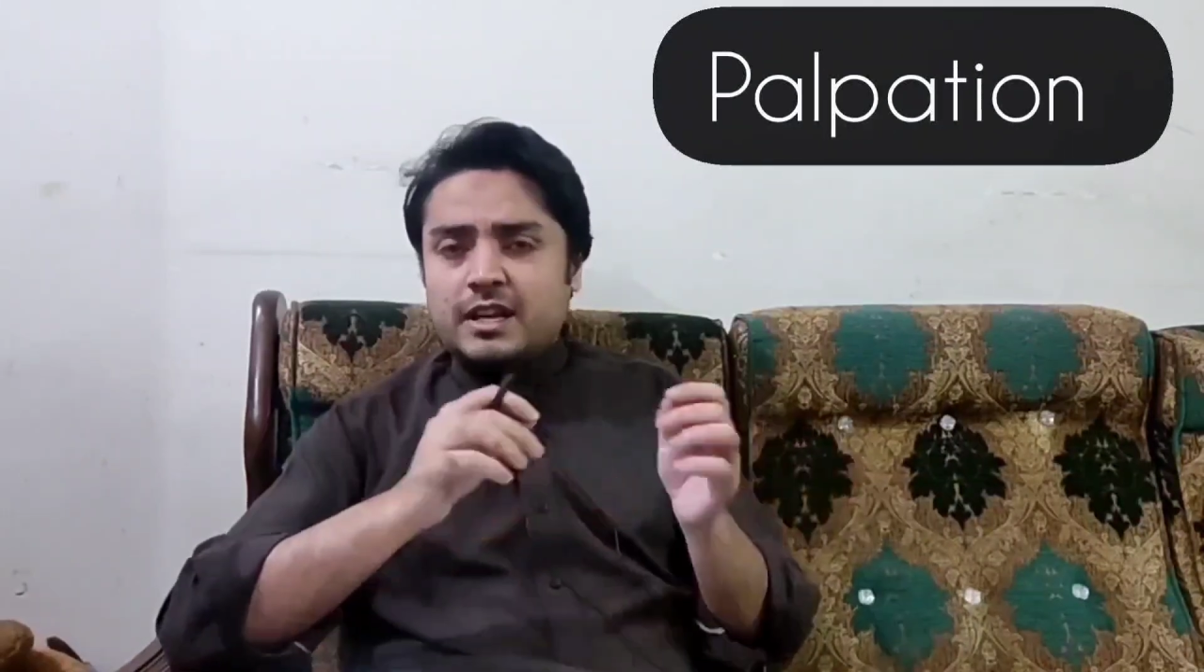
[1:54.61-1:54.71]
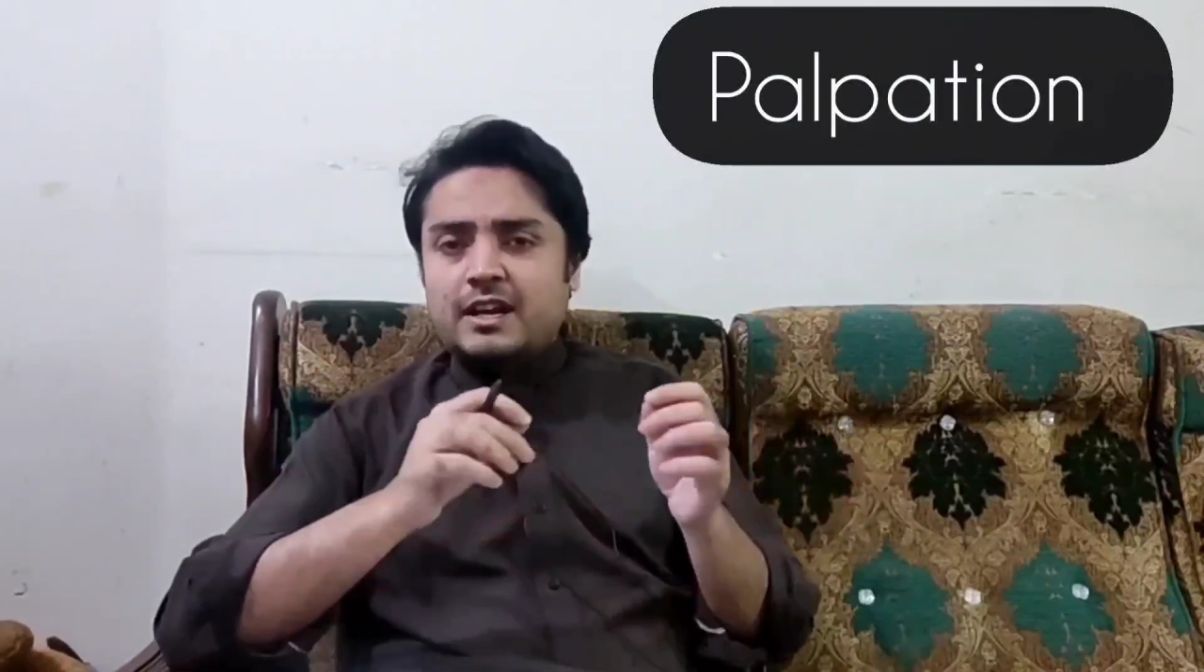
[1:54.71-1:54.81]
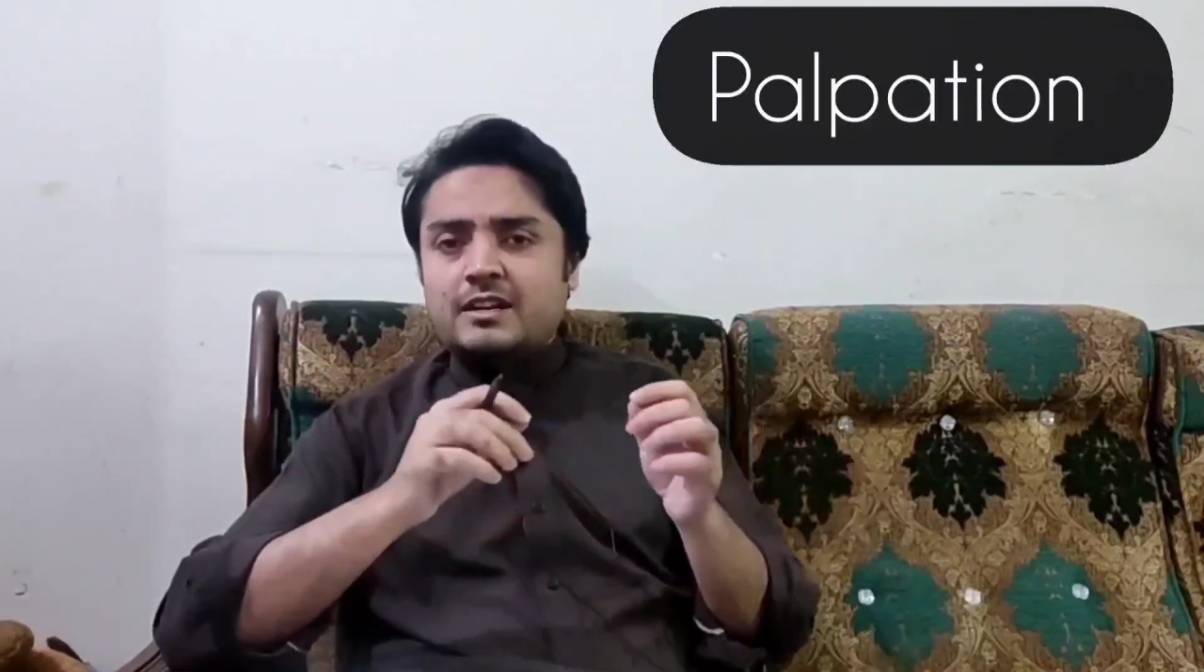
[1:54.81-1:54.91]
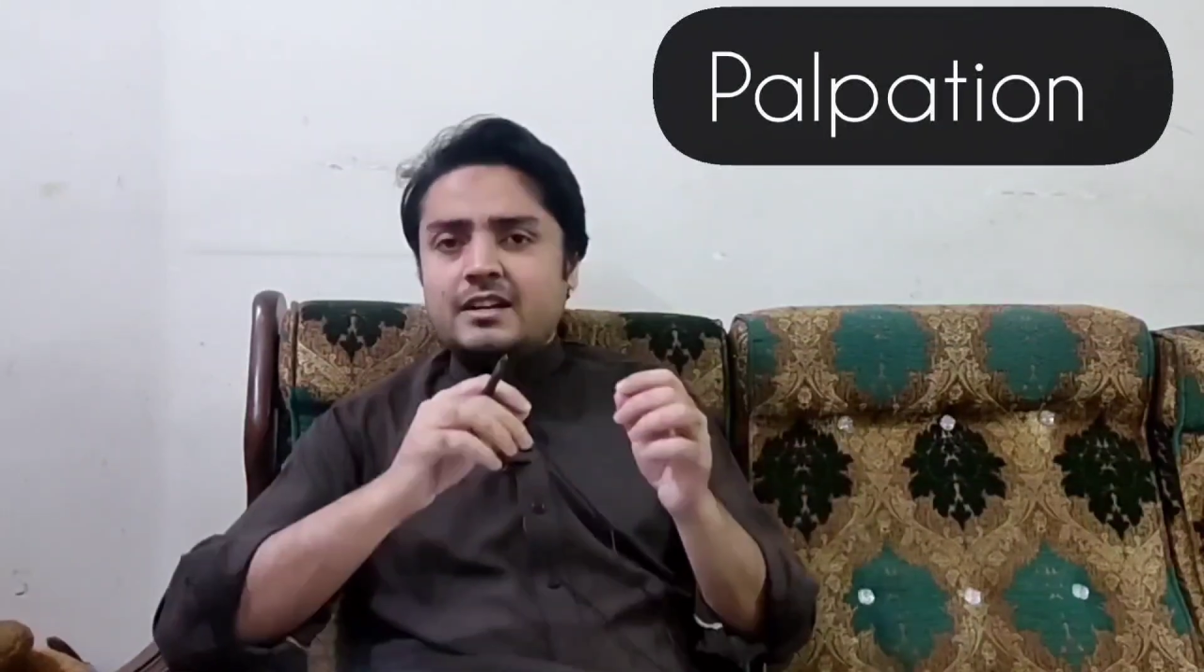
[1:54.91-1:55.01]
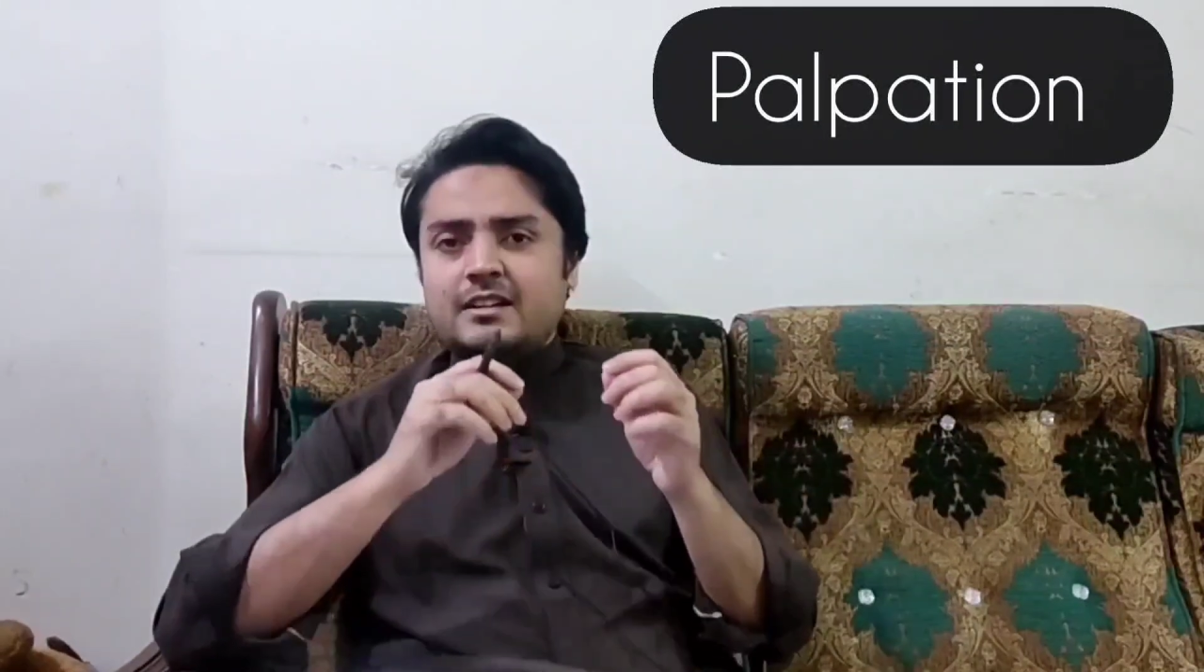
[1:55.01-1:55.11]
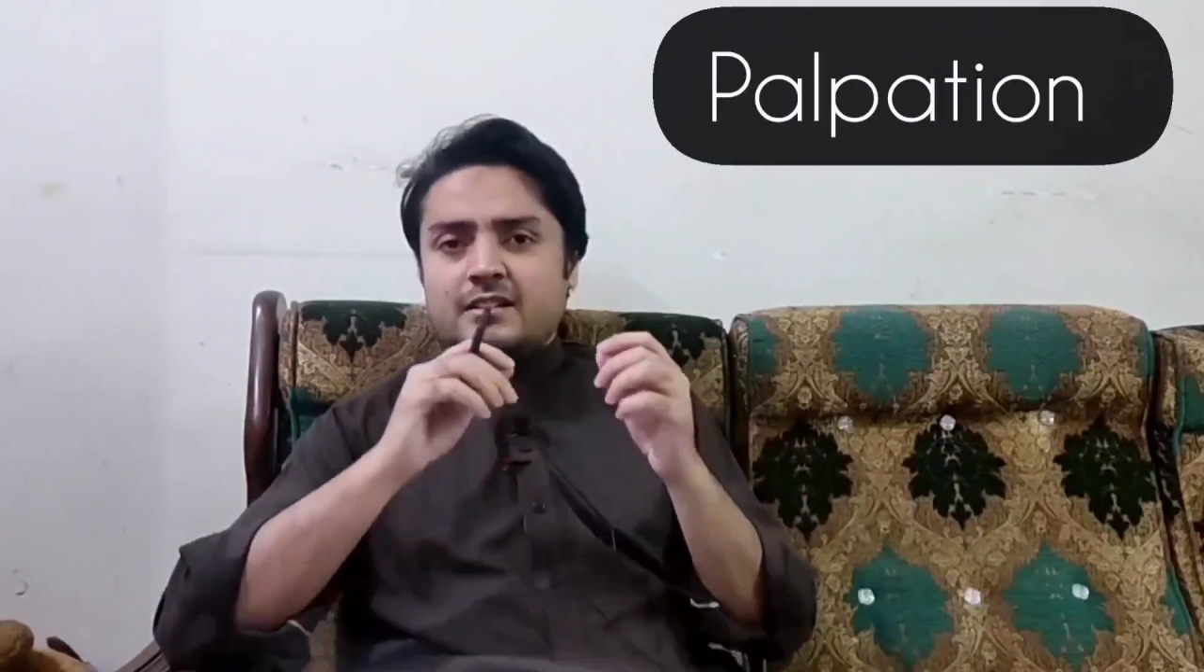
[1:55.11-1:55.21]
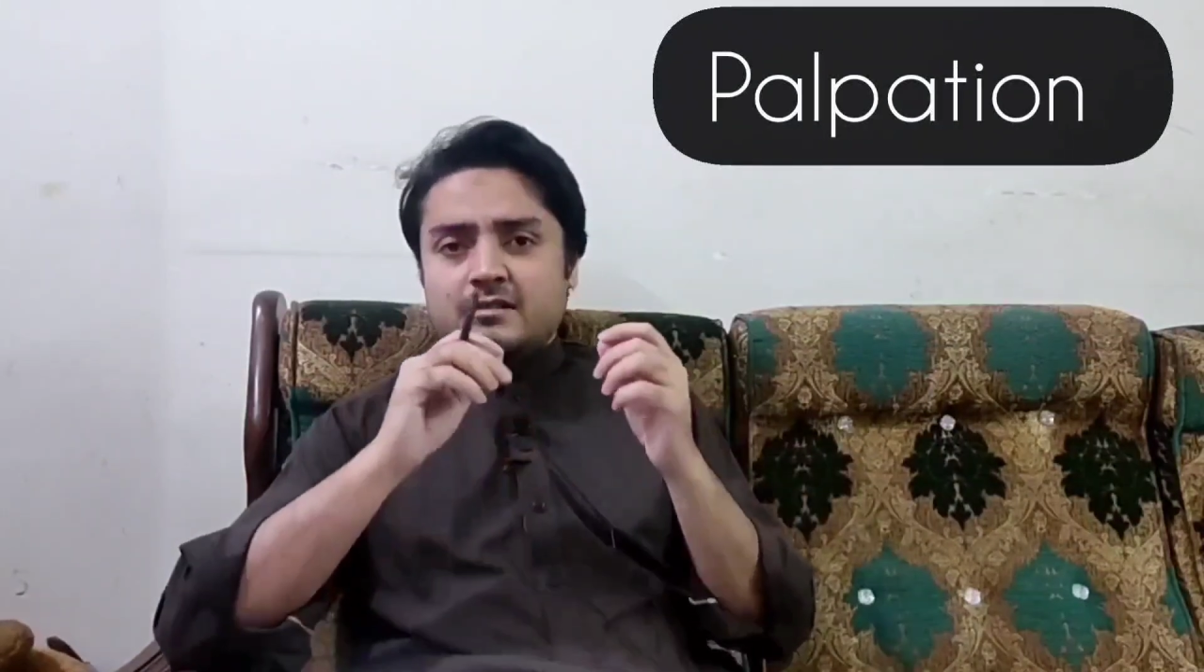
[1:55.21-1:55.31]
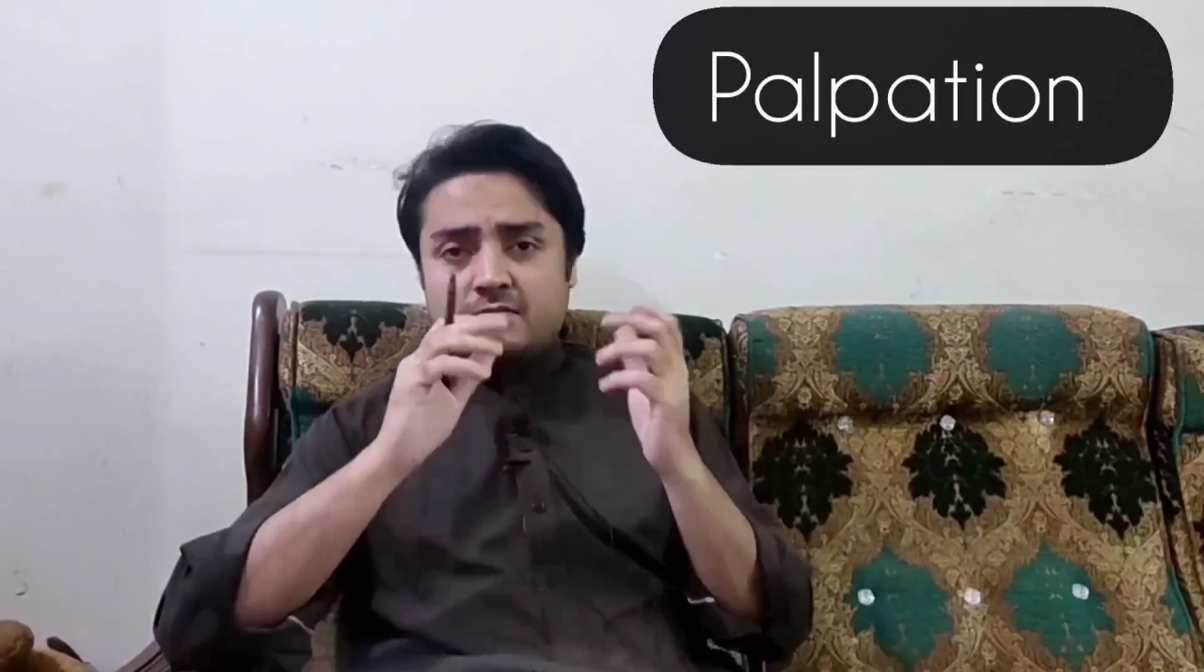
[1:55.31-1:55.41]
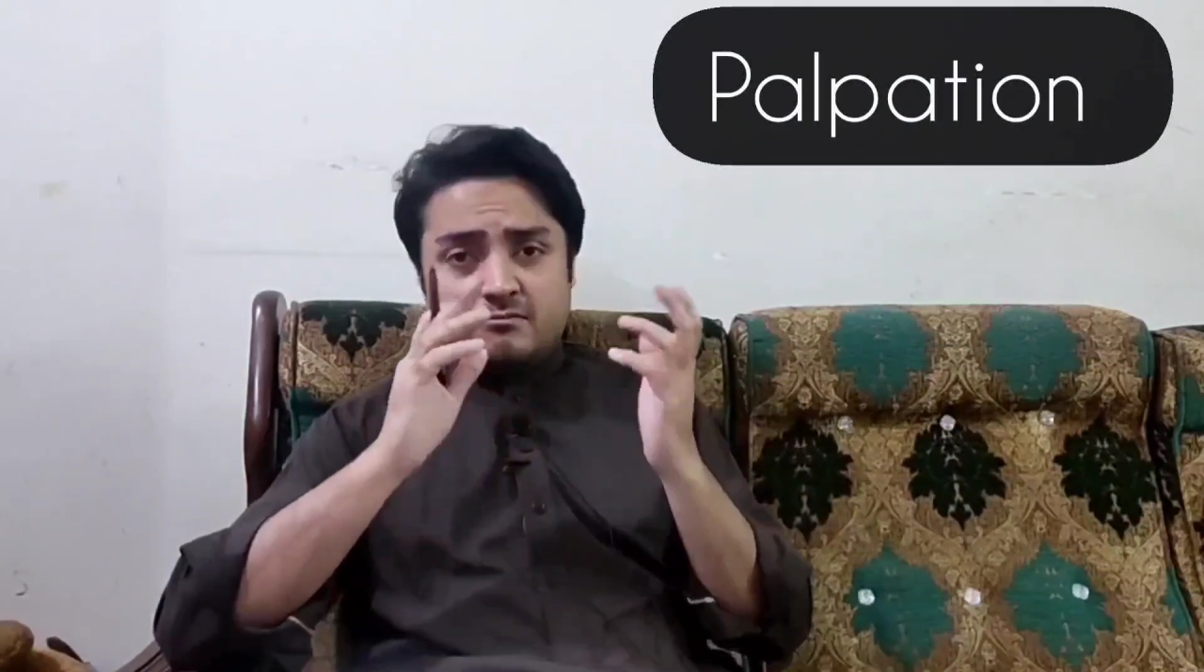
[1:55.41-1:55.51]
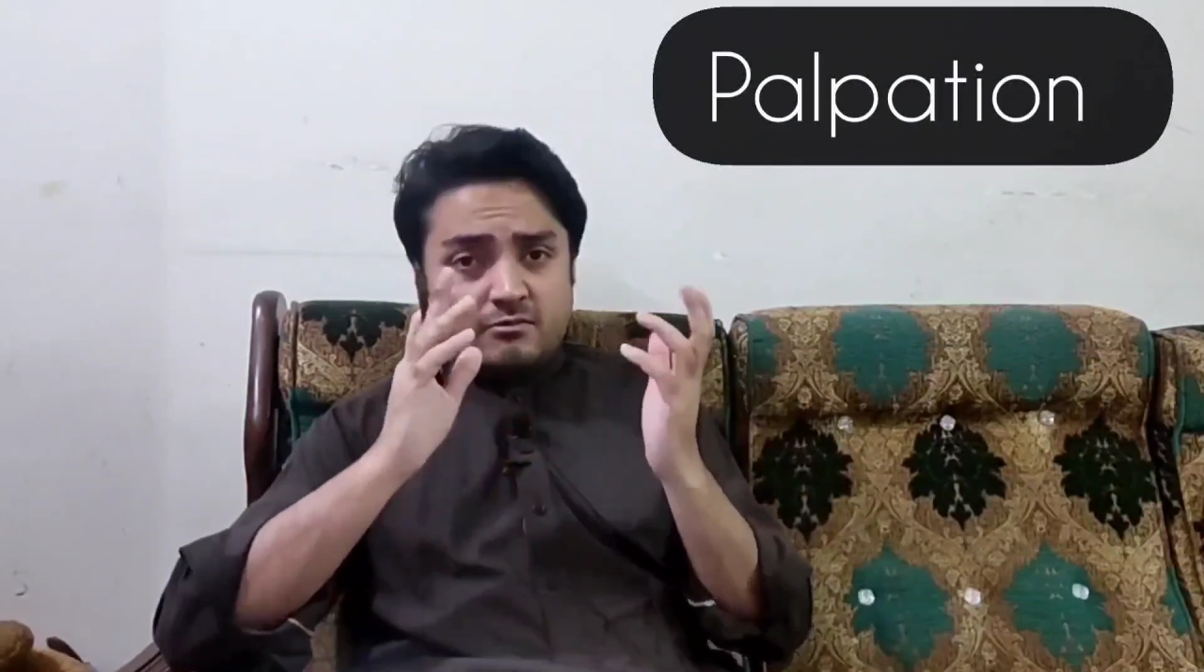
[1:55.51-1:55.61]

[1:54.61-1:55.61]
and it is